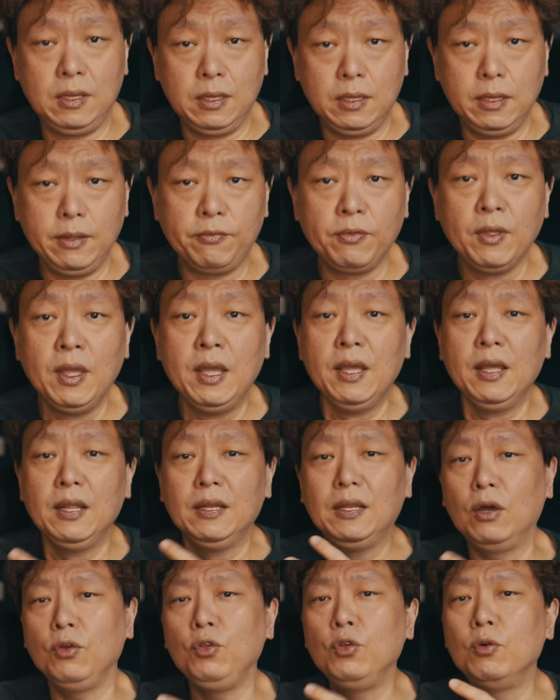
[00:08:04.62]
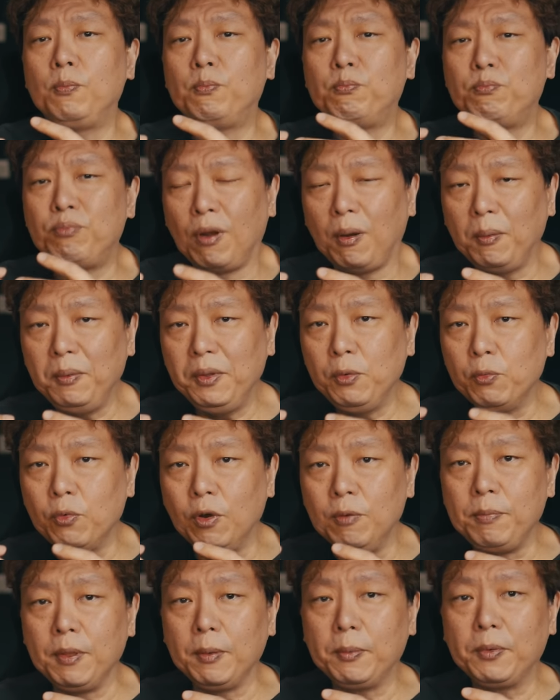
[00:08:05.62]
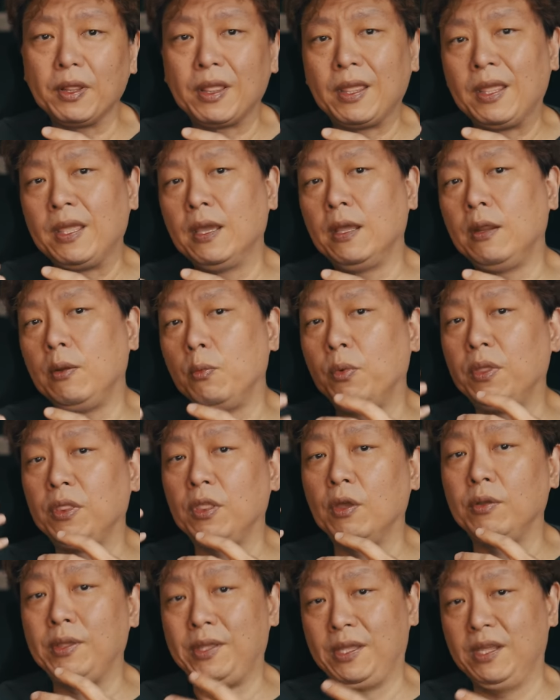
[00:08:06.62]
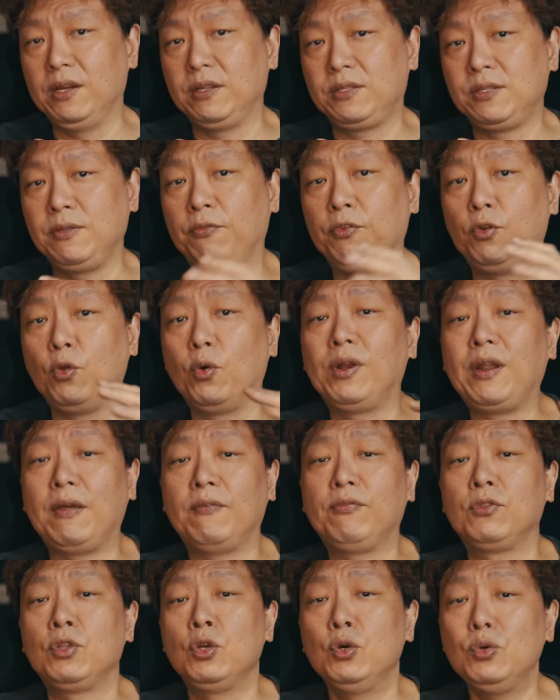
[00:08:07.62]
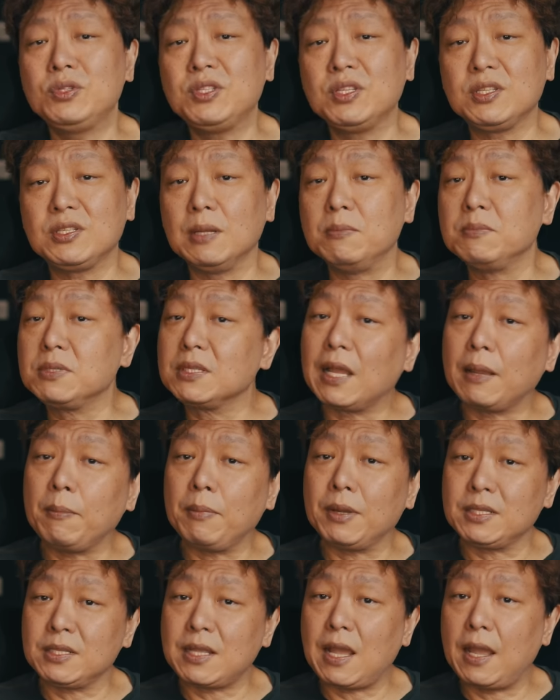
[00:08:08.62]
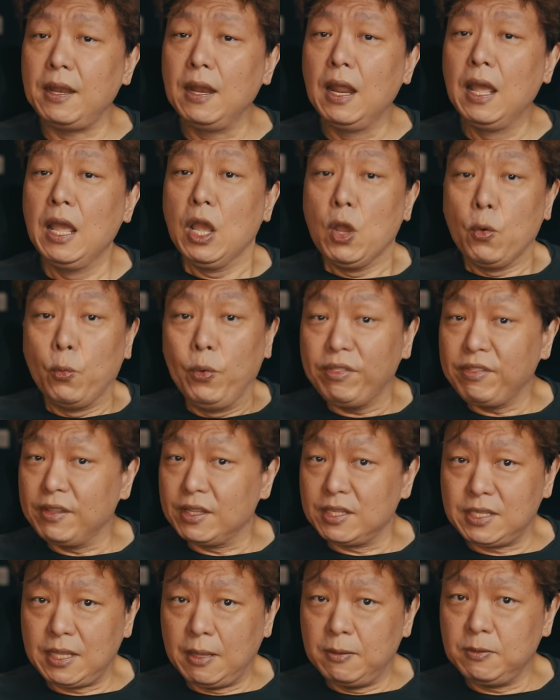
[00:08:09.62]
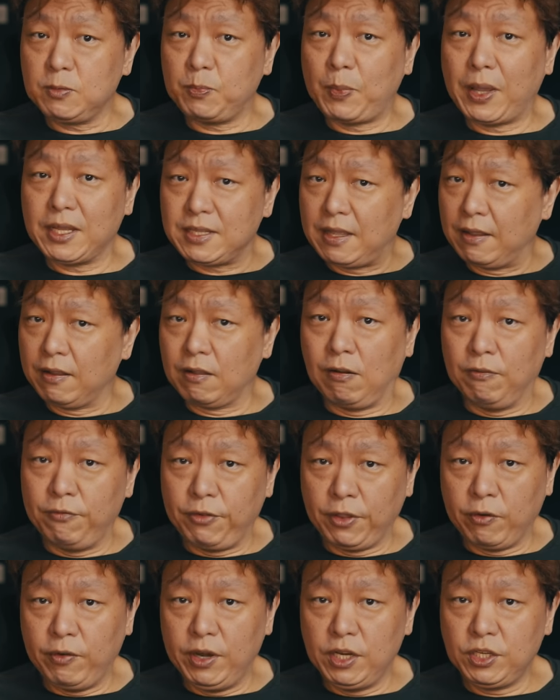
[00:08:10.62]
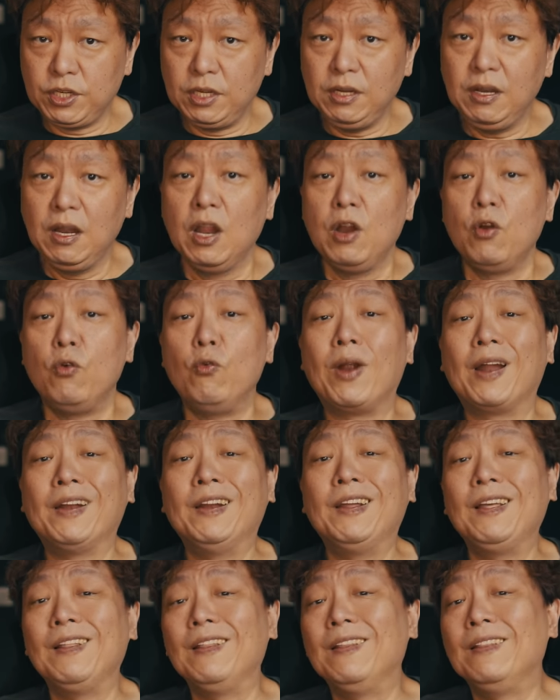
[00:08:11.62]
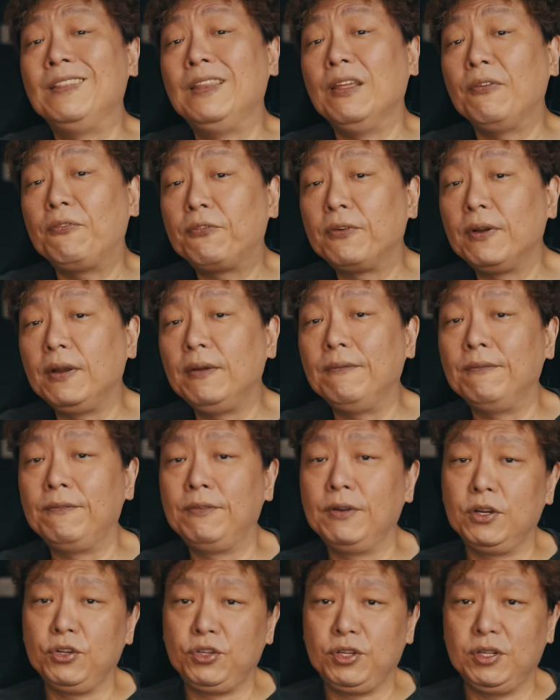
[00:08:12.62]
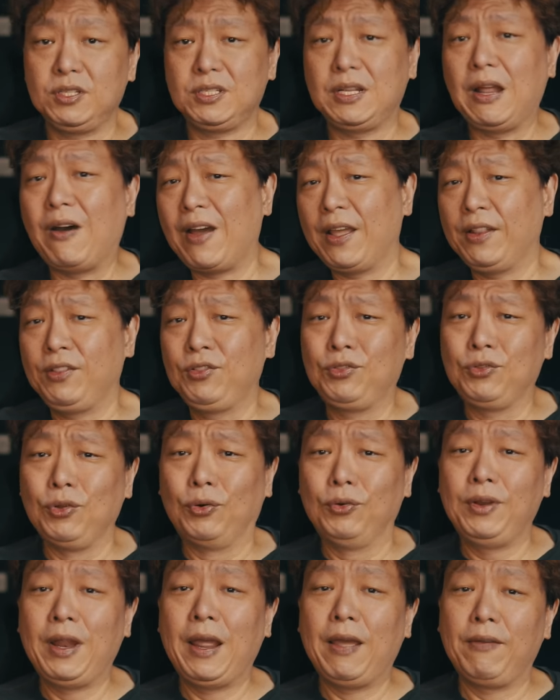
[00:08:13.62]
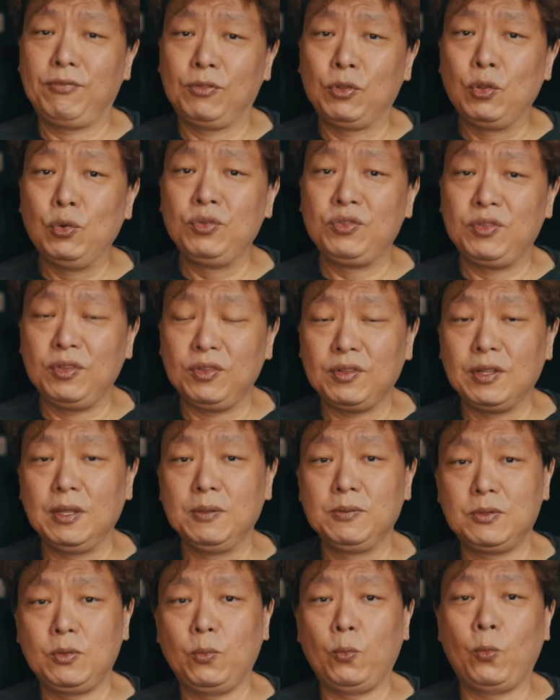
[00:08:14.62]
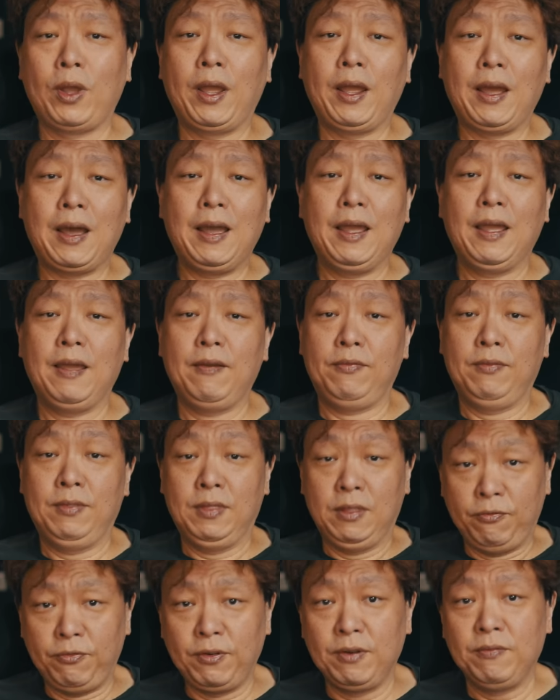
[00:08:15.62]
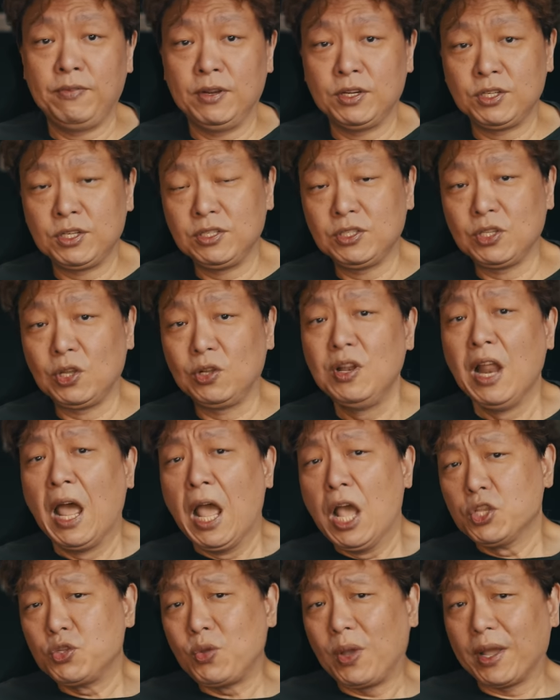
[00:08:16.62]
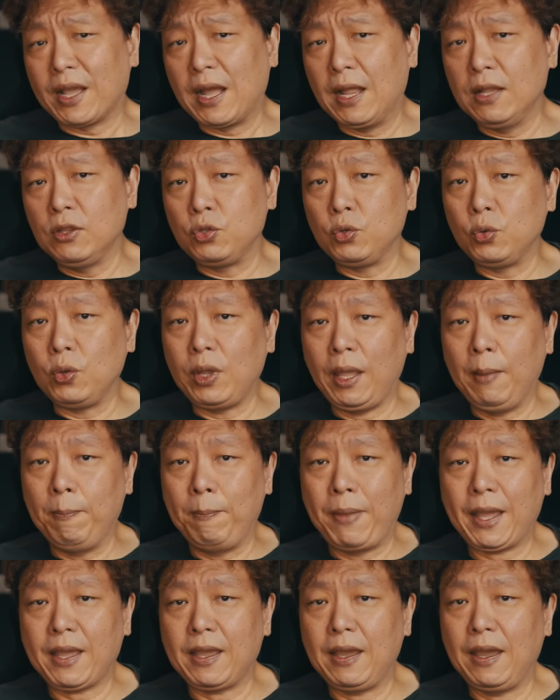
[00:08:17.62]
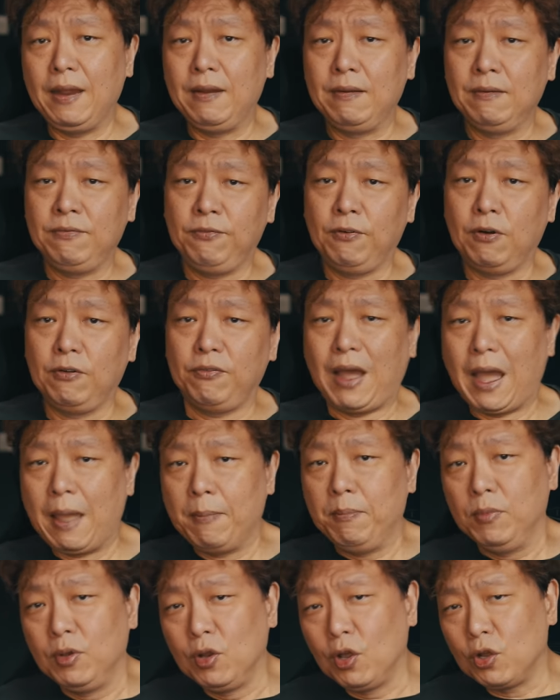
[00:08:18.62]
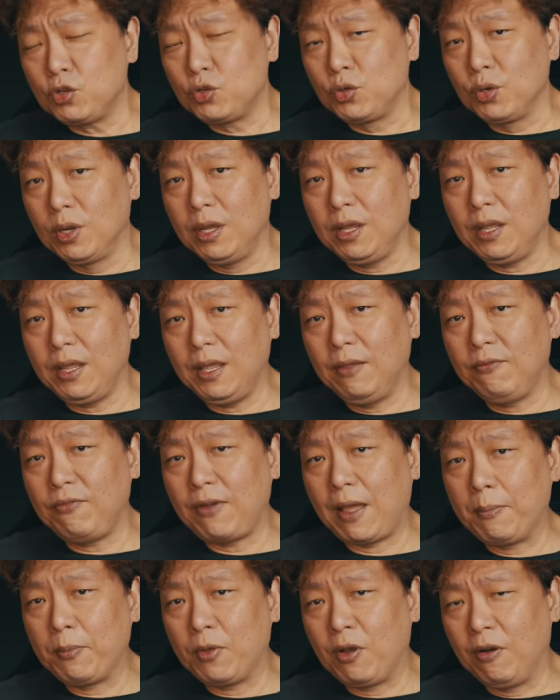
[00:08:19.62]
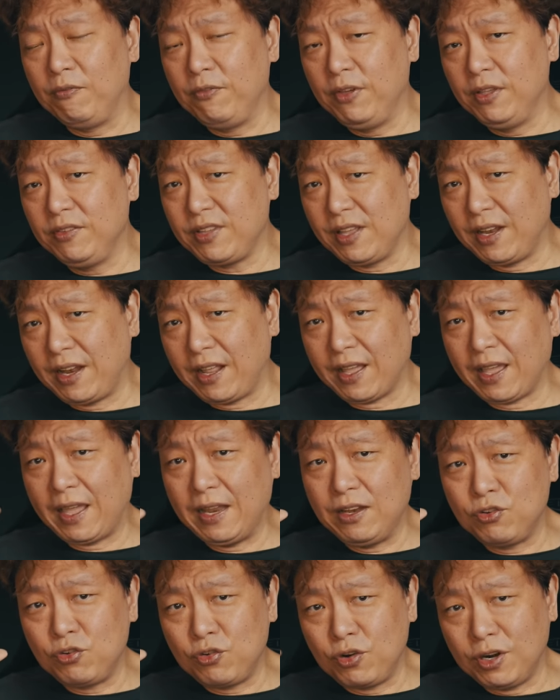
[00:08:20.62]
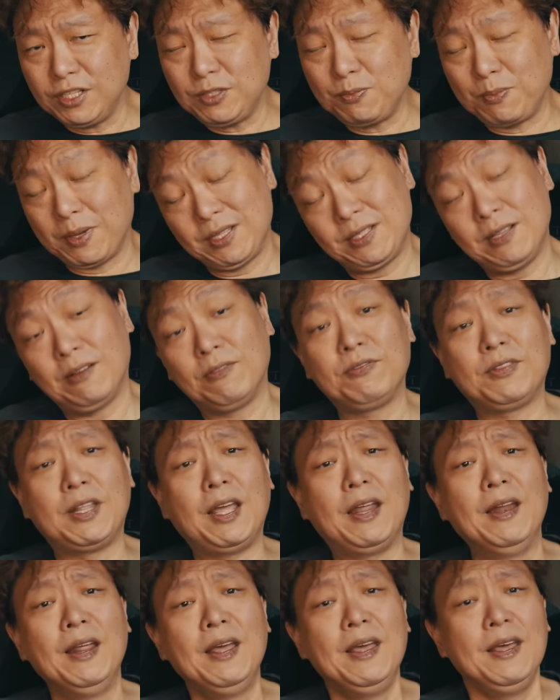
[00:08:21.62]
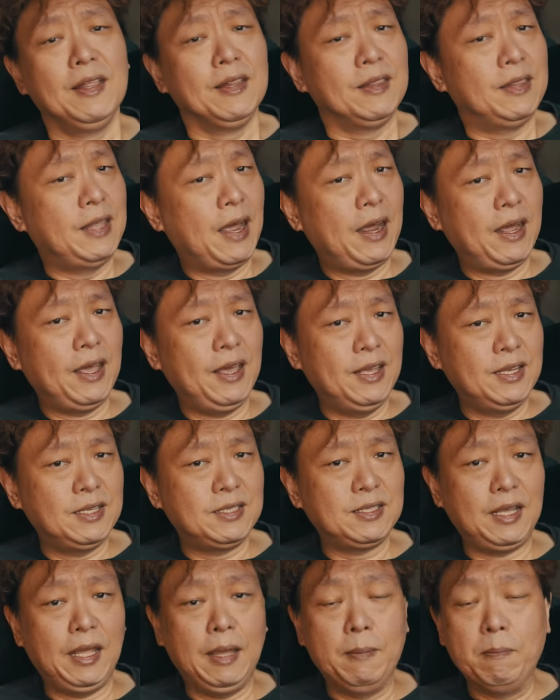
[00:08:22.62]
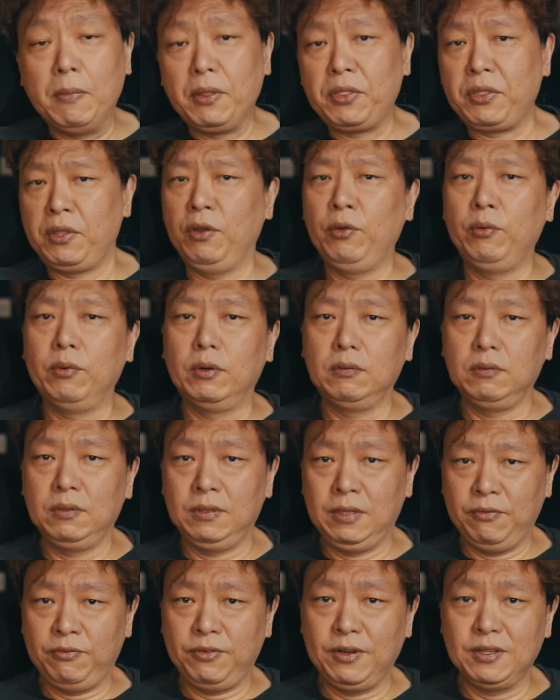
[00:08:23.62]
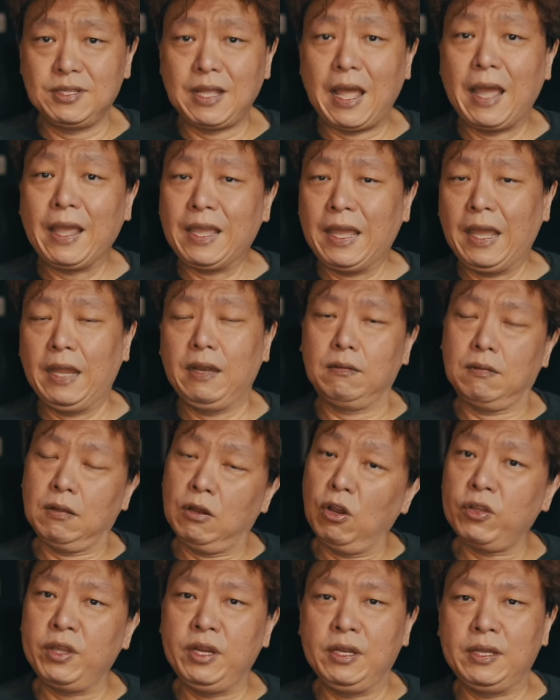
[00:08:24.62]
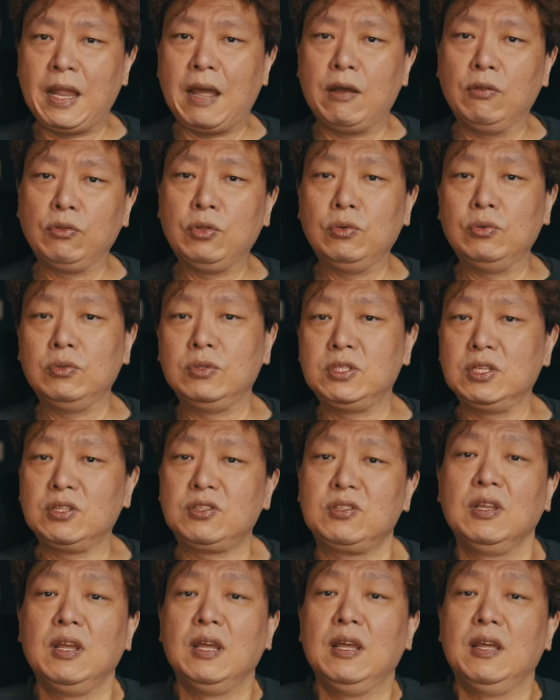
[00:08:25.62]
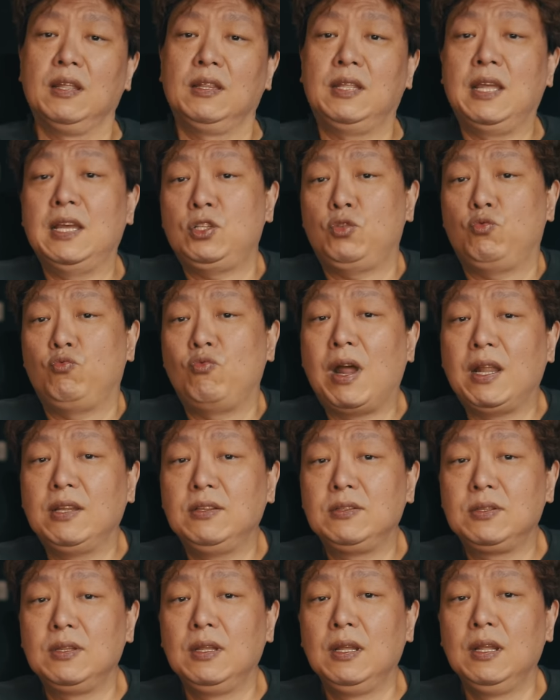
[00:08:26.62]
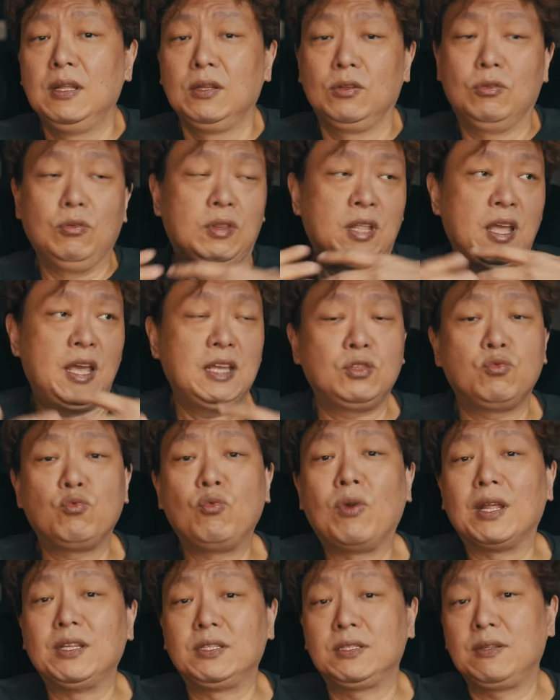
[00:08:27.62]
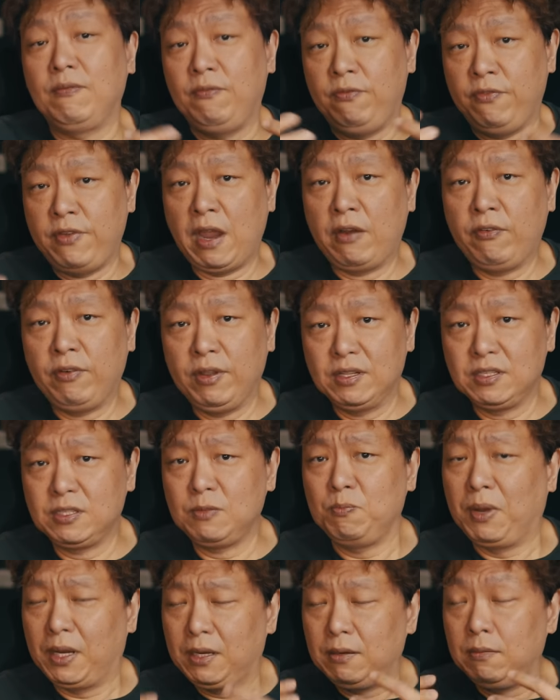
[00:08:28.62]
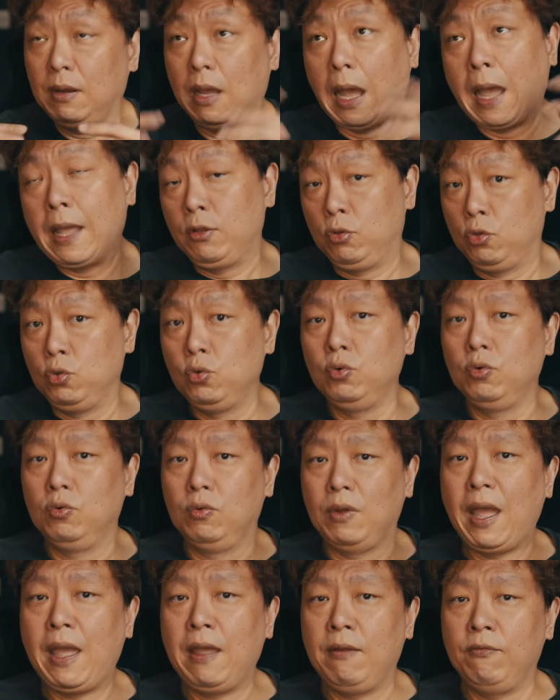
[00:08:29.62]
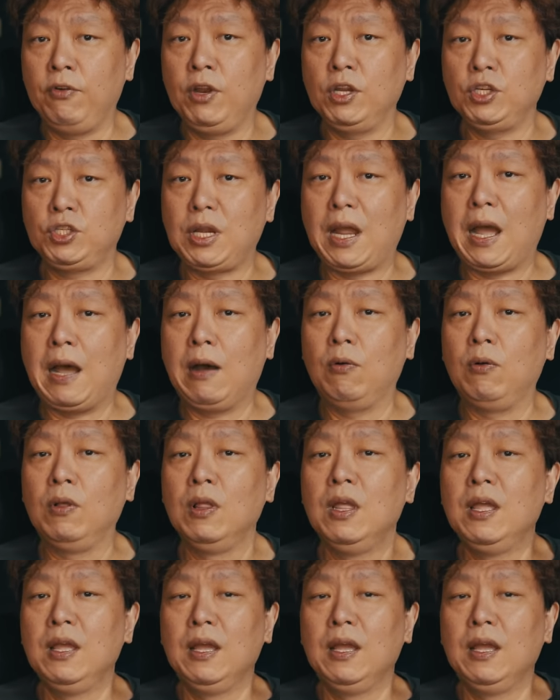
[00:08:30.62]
live. Now, you probably won't be able to hear it with your ears if you don't have two systems side by side with the same specs and configuration running different versions. Now, I don't have two systems where I have different versions on, so I can't do a back and forth. I'm not sure if I'm convinced and I can trust myself that there is a material difference. I can clock it down to just test runs to test runs variance, but I do average out